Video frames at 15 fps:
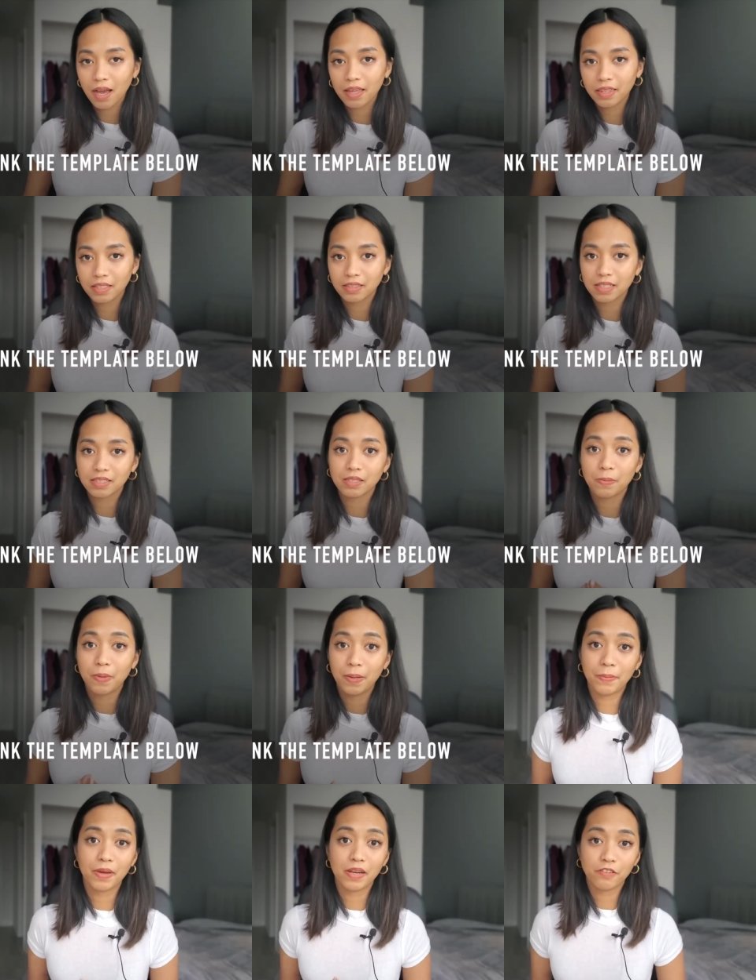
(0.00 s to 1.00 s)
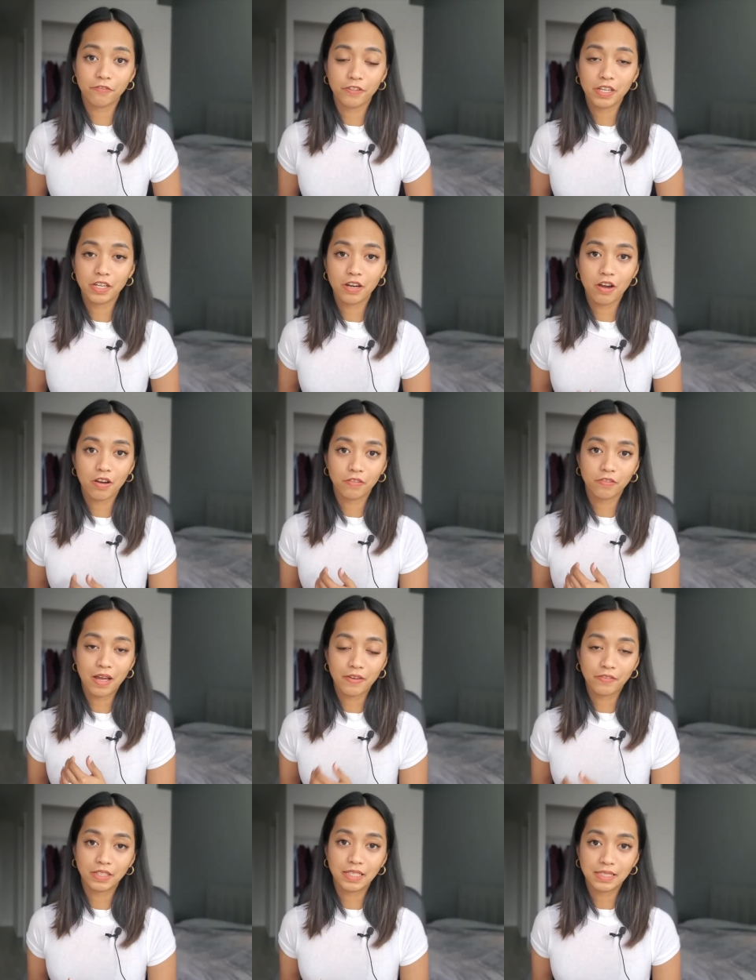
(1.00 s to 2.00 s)
I think that's the main benefit of
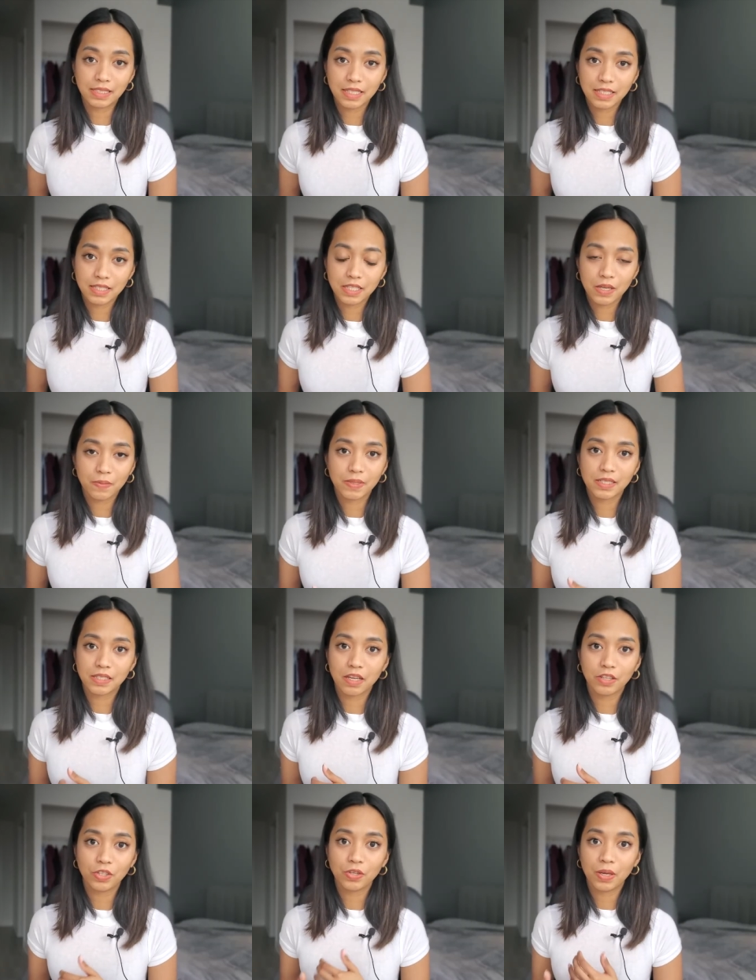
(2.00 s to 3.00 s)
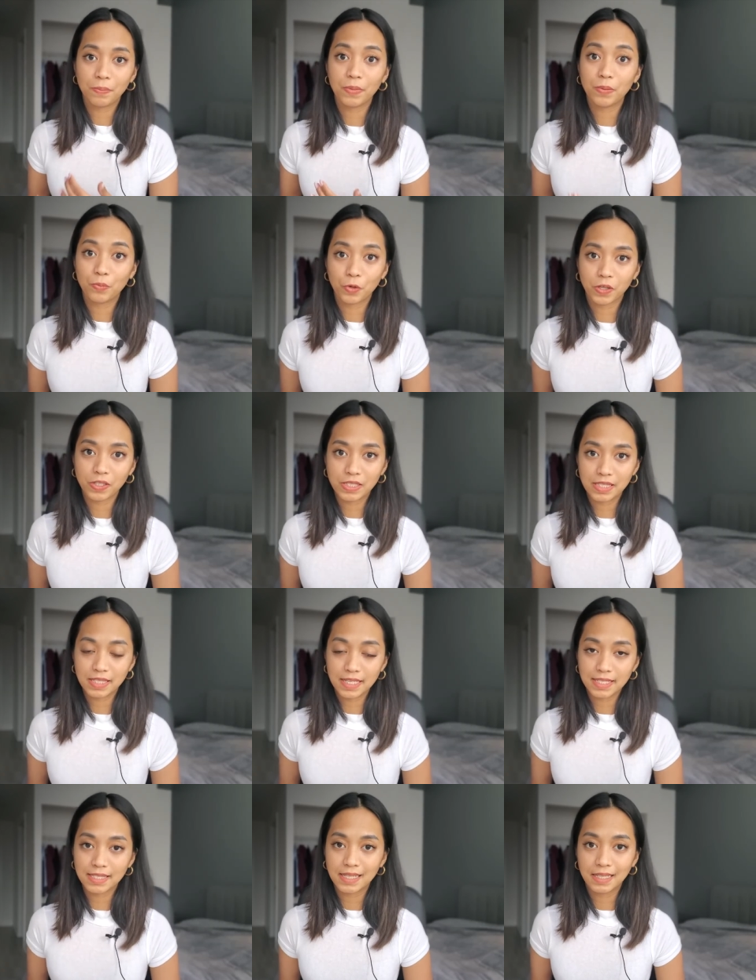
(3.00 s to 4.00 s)
having a system, is that you can be more
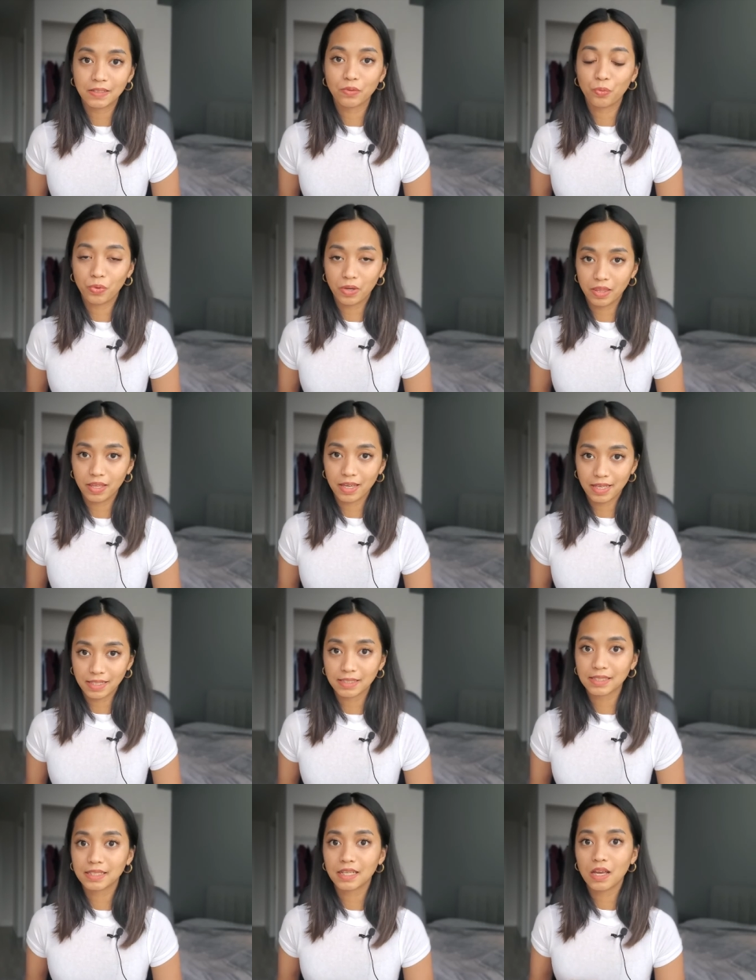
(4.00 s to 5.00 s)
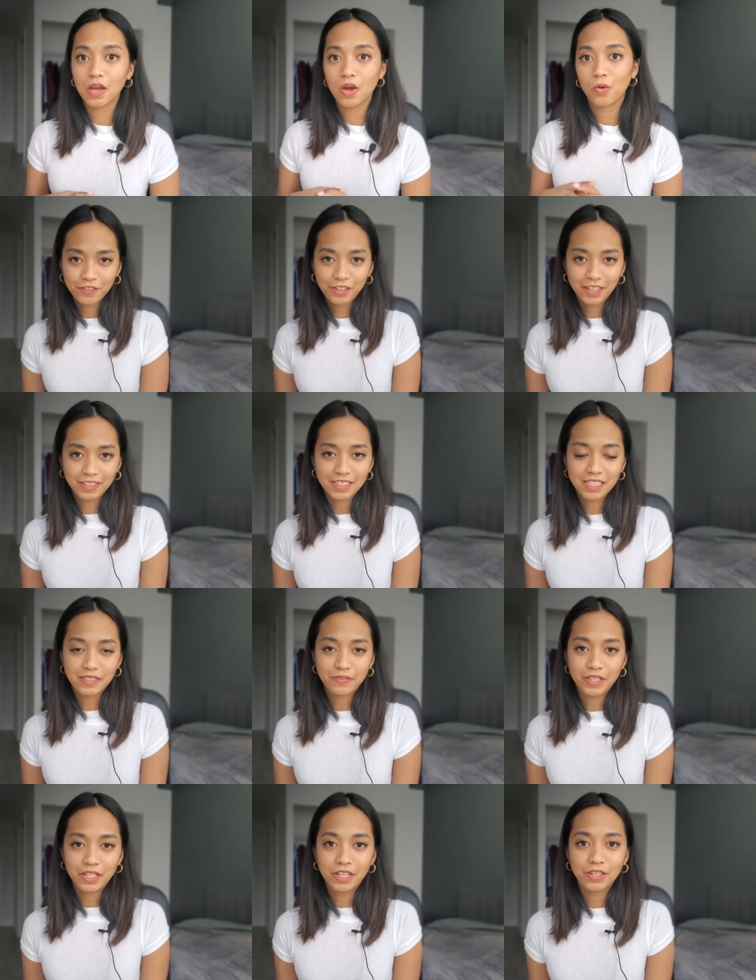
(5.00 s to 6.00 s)
consistent with it. If you like
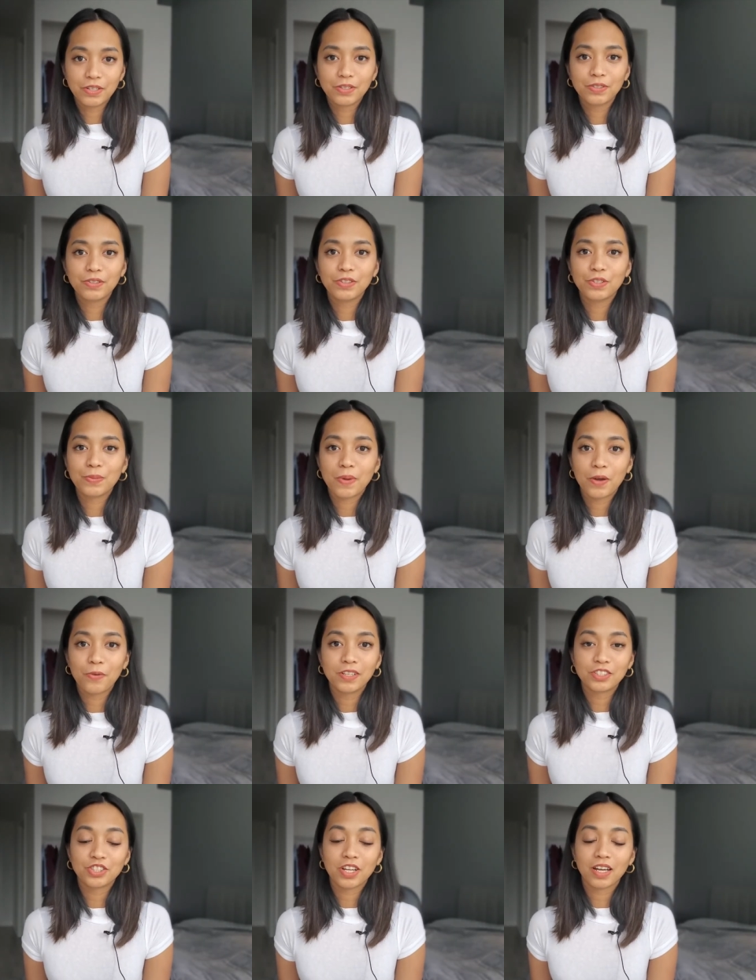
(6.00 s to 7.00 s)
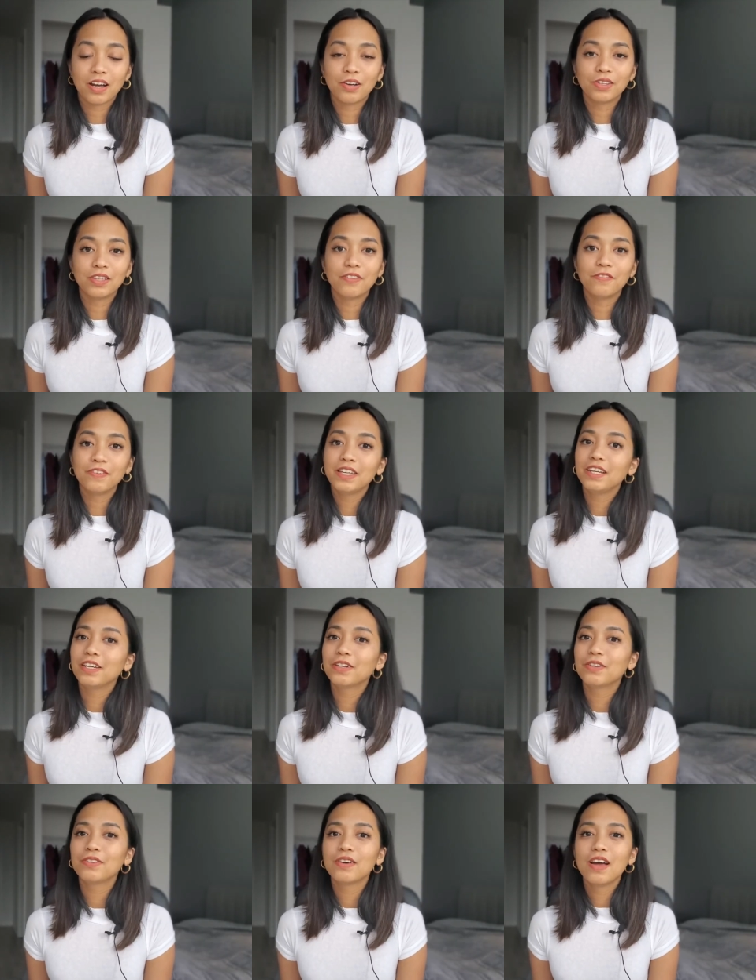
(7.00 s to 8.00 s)
this video, you might want to check out the
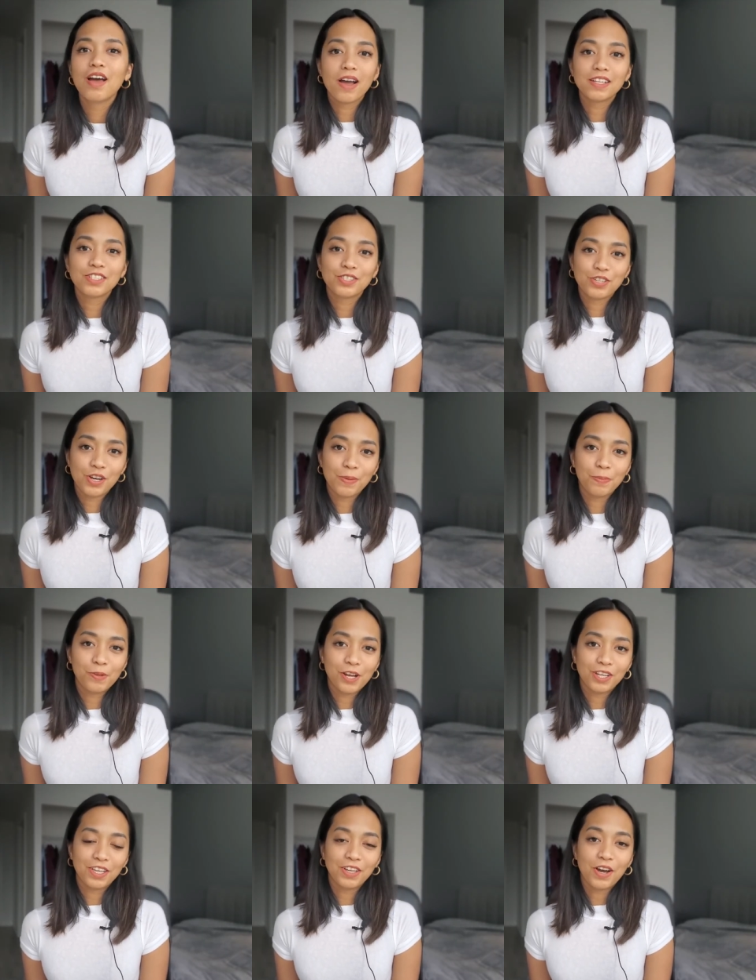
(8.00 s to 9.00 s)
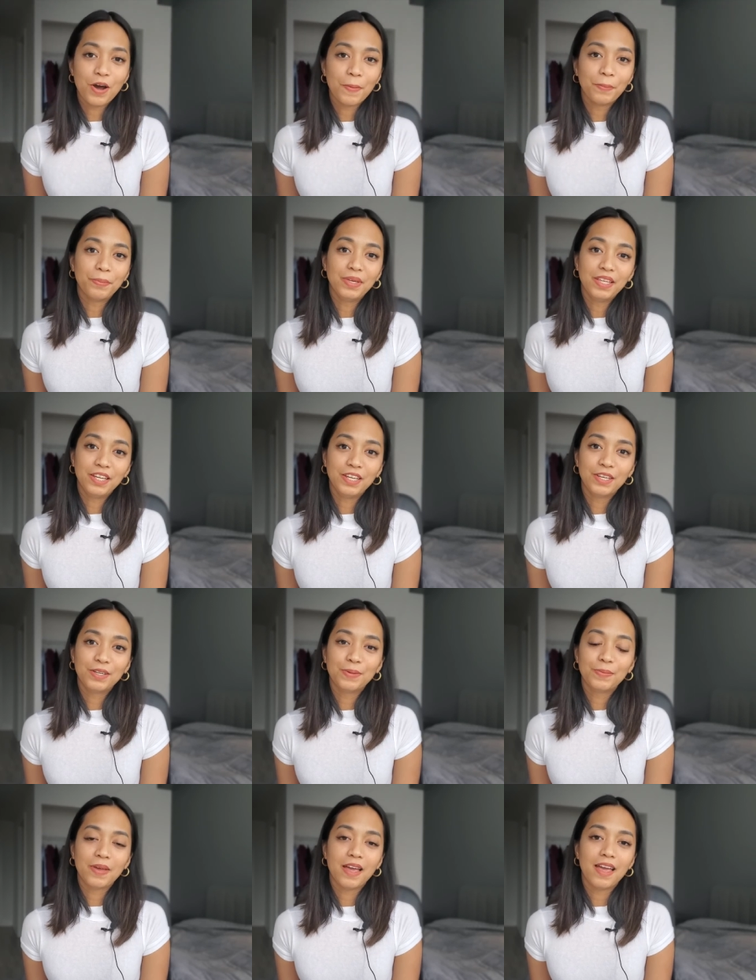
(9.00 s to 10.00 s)
video Why Start Blogging on
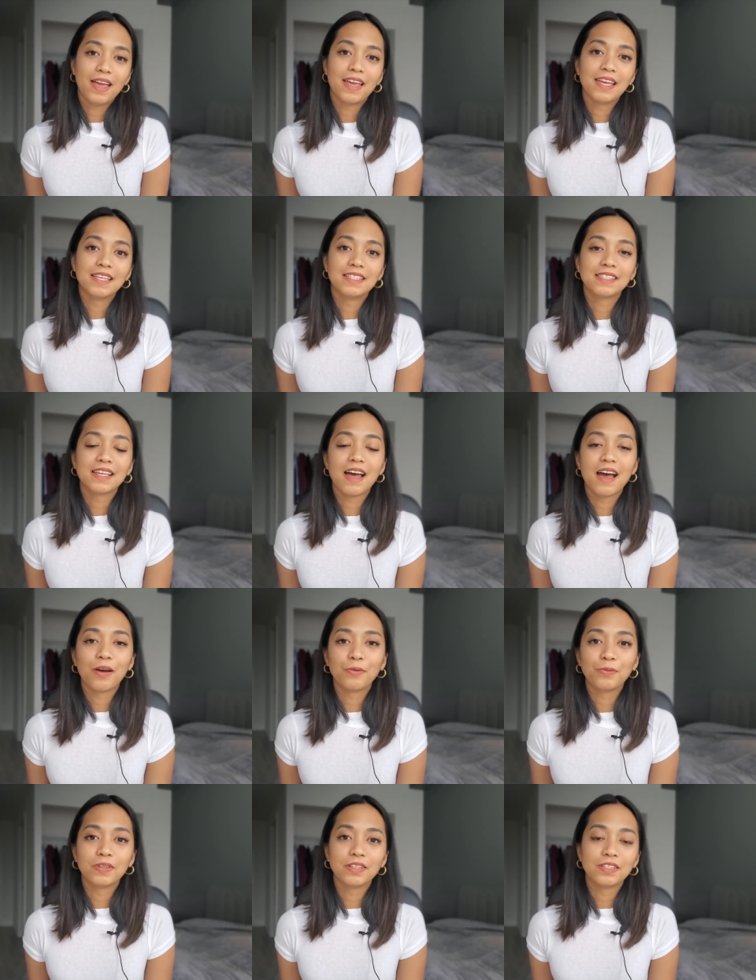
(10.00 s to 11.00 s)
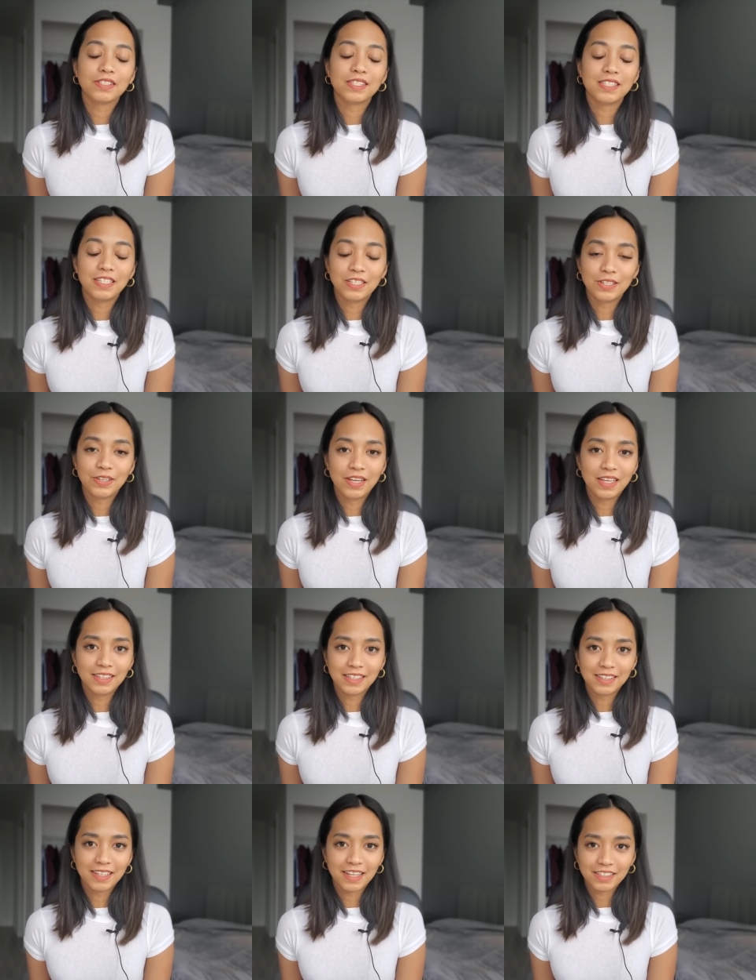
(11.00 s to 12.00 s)
Medium, and I will see you
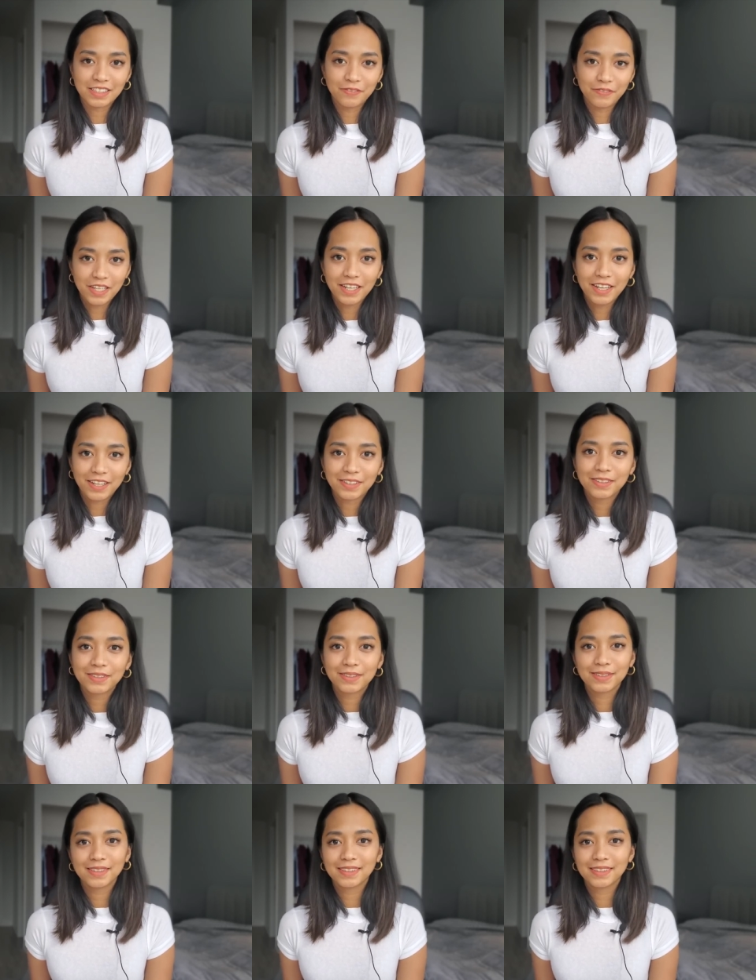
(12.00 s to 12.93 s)
in the next video.